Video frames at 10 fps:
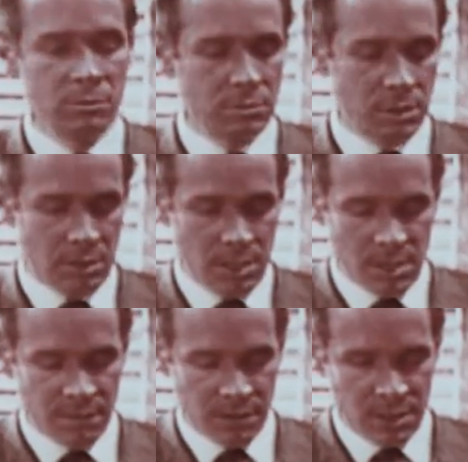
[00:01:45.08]
you uh,
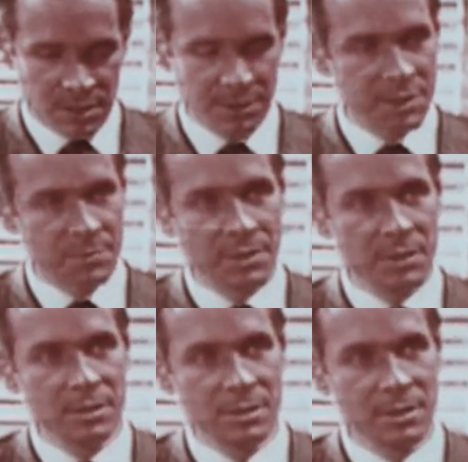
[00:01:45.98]
have any other
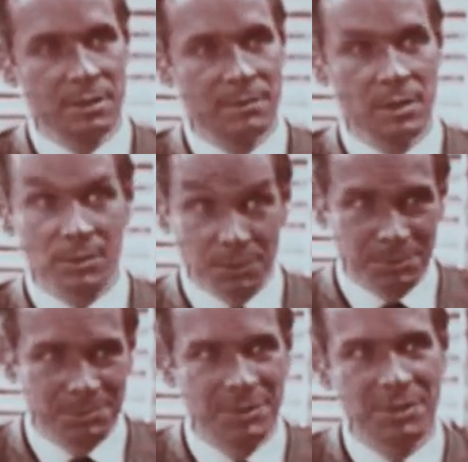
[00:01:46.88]
experiences uh,
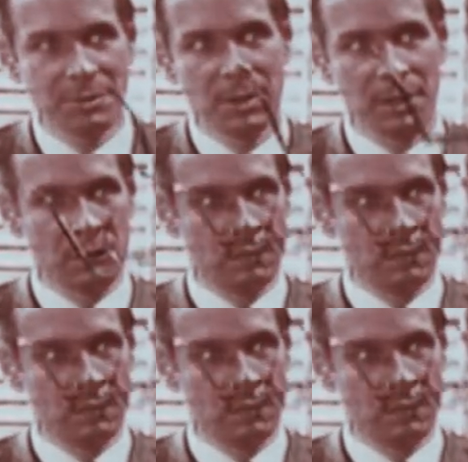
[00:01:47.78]
with your wig?